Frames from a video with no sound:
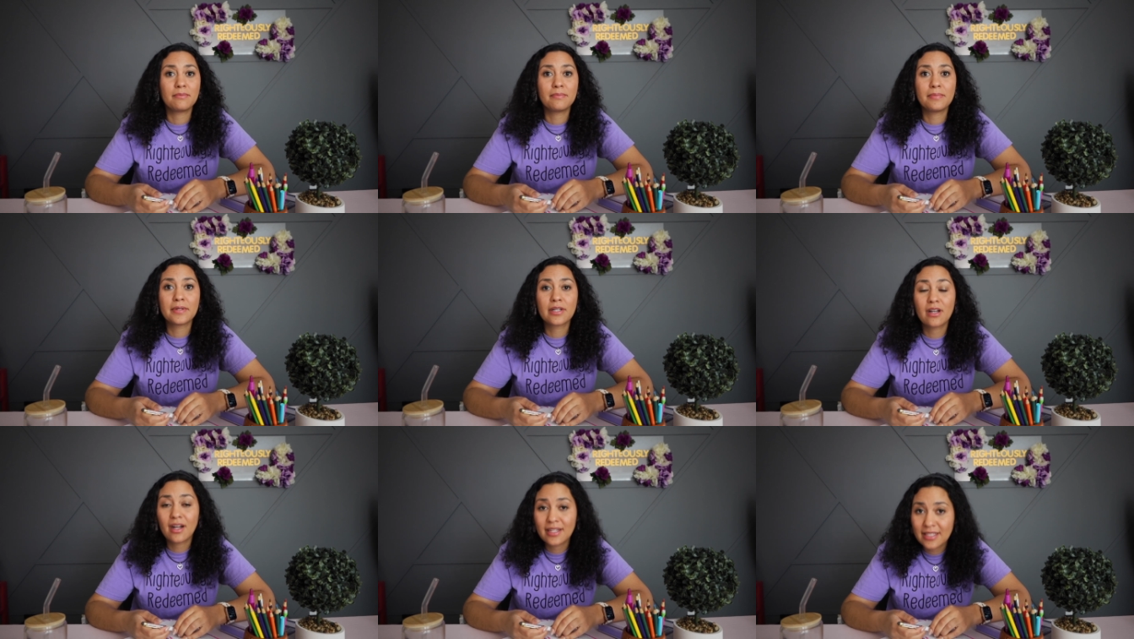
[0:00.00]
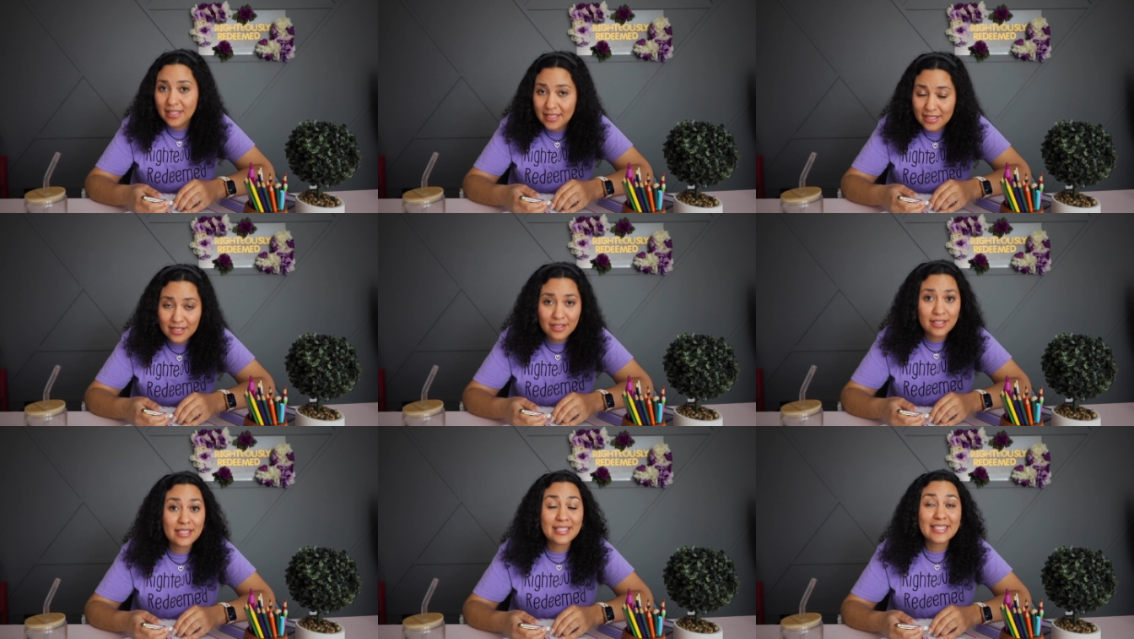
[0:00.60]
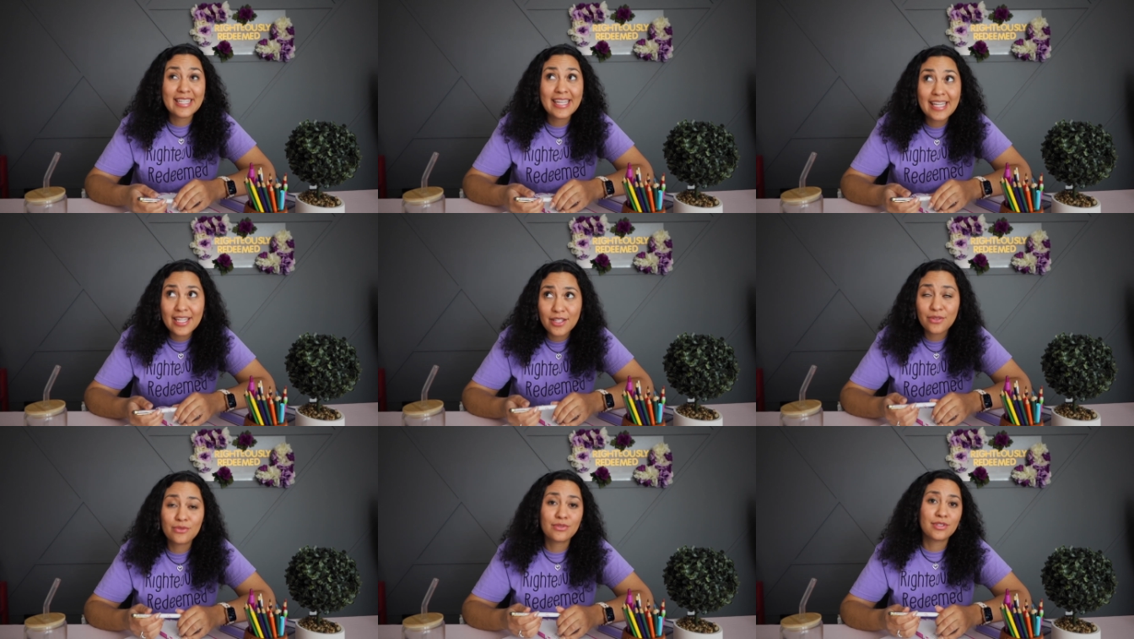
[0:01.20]
but God
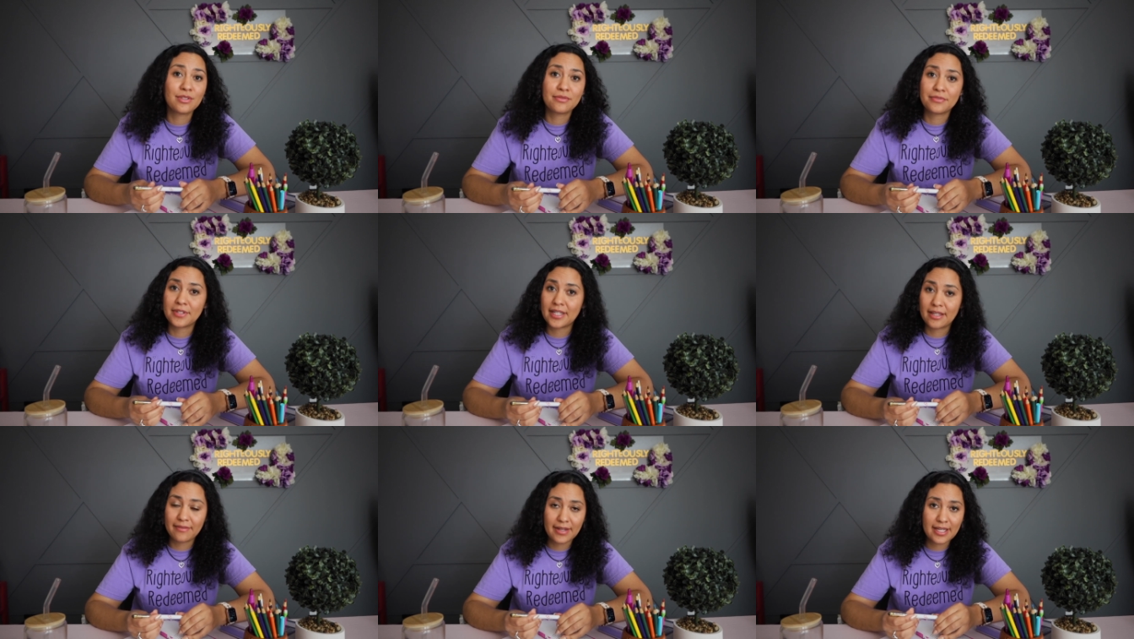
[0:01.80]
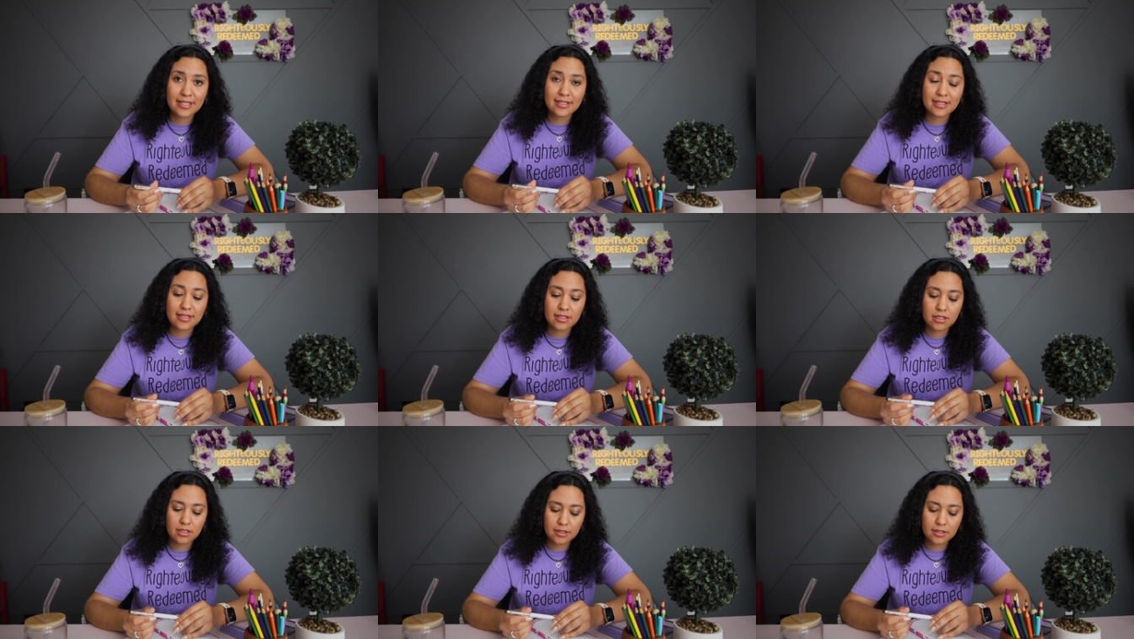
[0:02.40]
continues to forgive us.